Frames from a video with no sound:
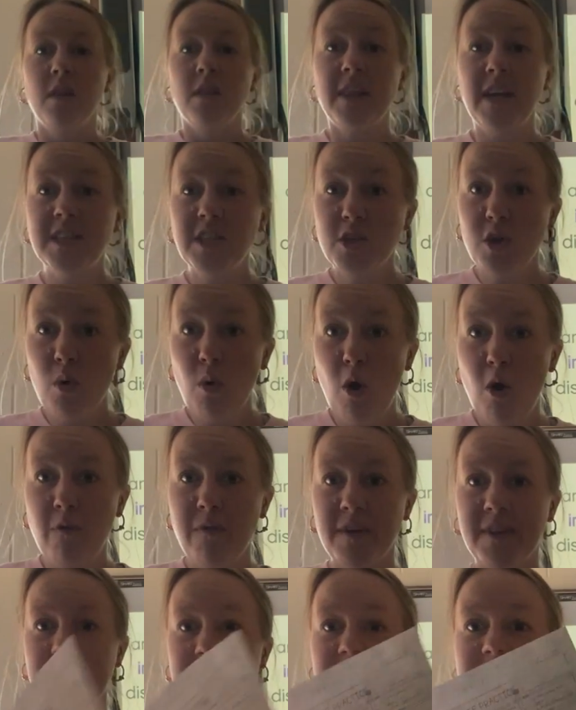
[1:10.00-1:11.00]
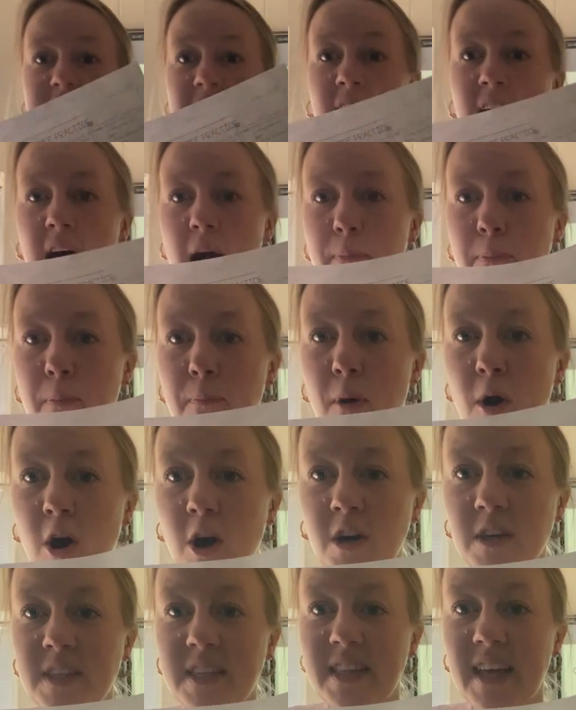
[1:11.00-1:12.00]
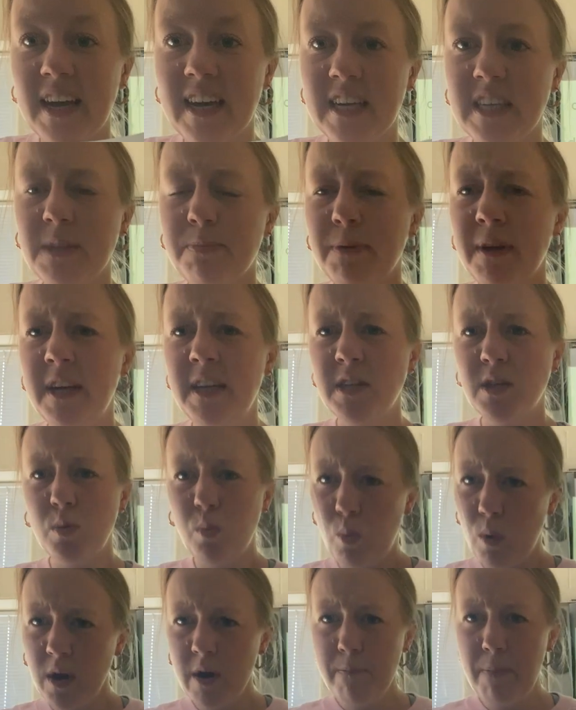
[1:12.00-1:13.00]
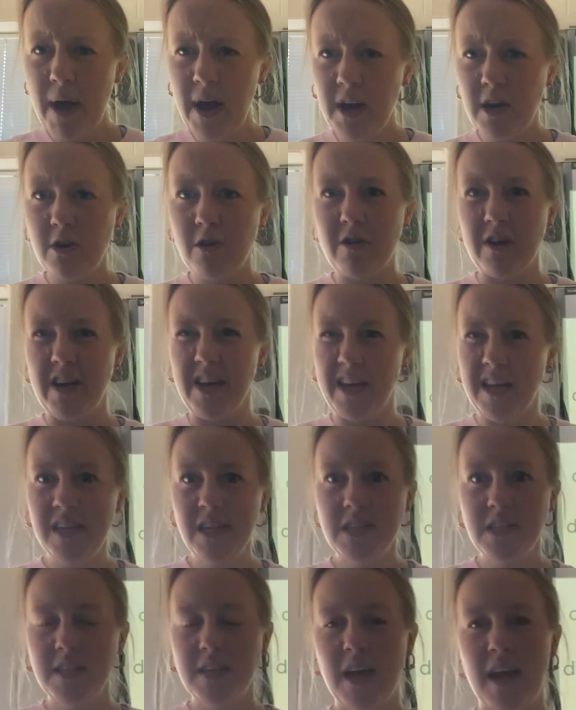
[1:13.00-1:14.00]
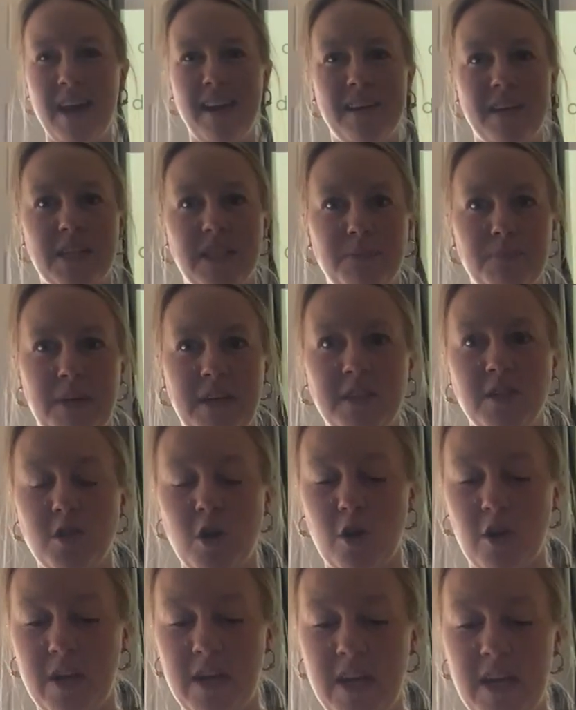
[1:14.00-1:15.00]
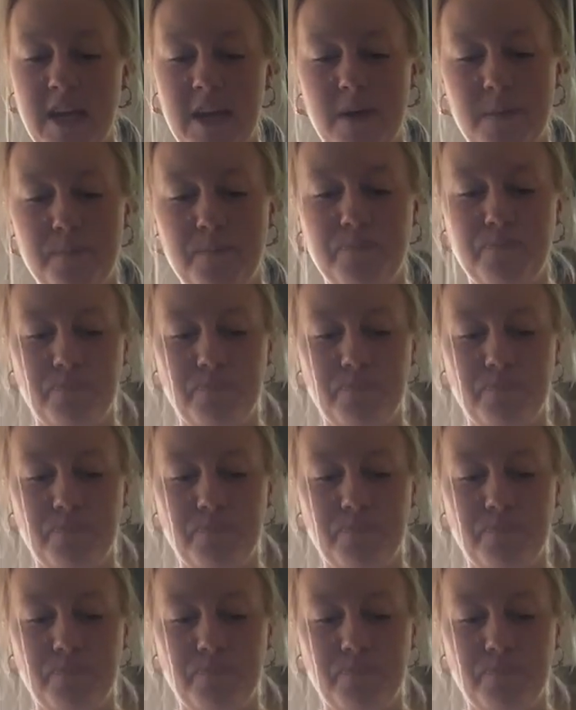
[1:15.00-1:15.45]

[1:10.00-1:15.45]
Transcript: Let's go over this top part that explains what a pedigree is and explains our key.